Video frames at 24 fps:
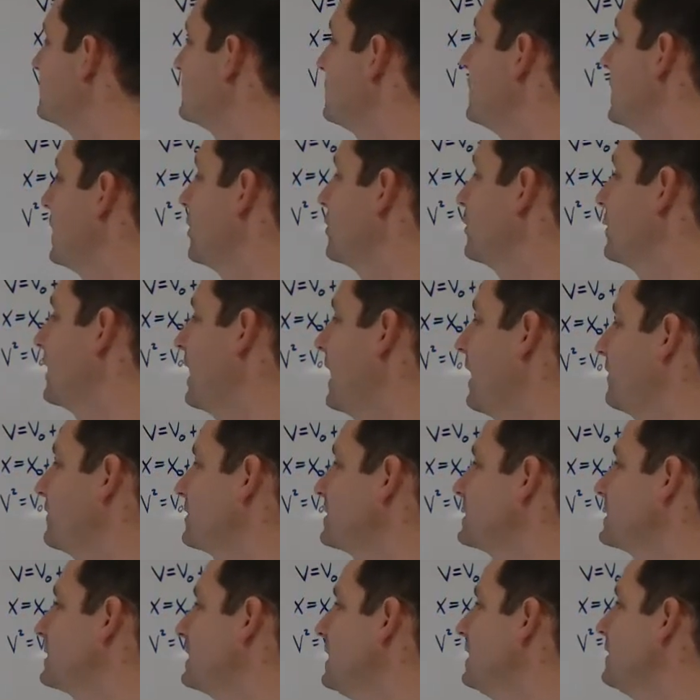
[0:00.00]
be able to have a
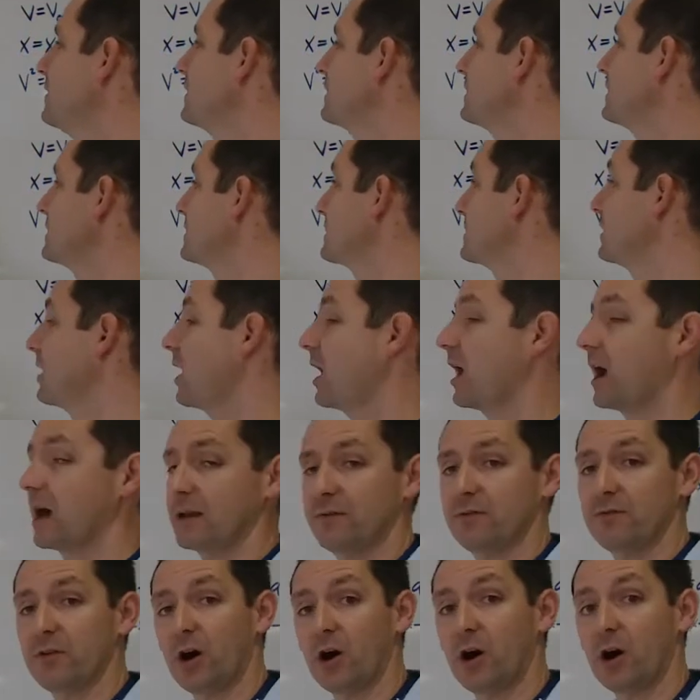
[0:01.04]
t that does not
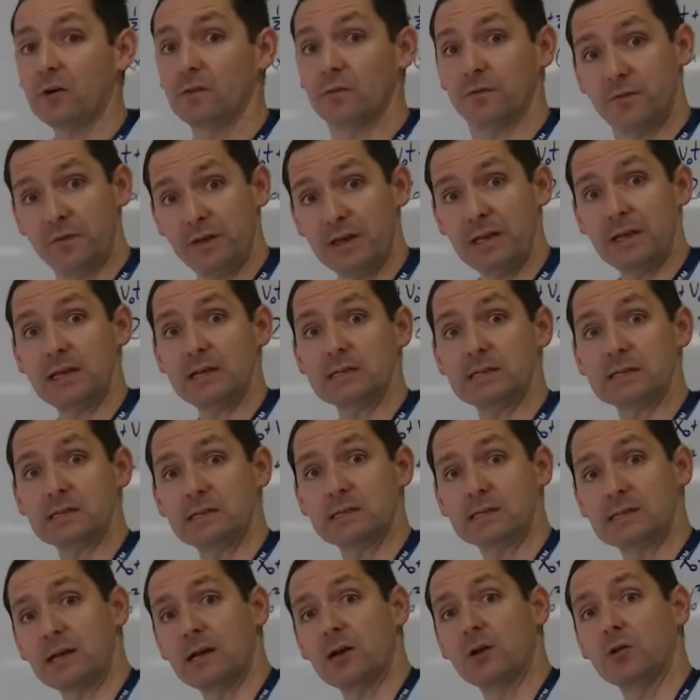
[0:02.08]
involve v,
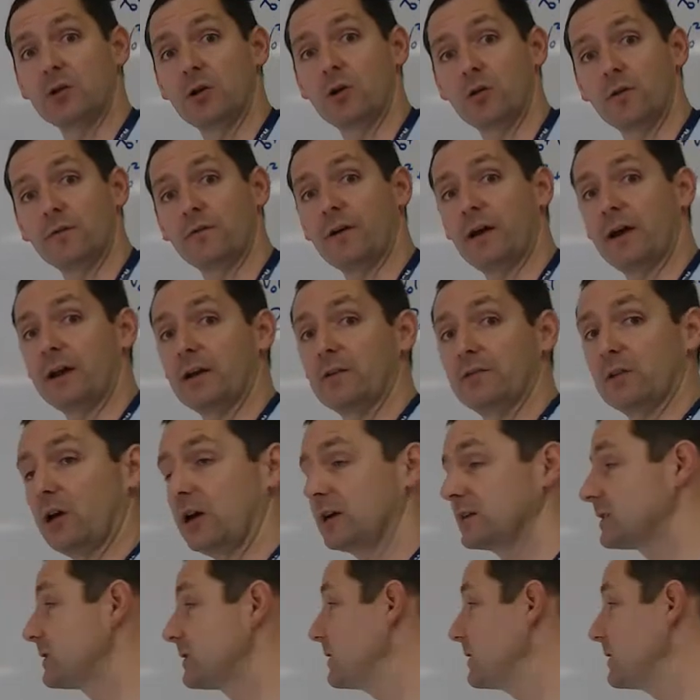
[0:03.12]
since I don't know the final velocity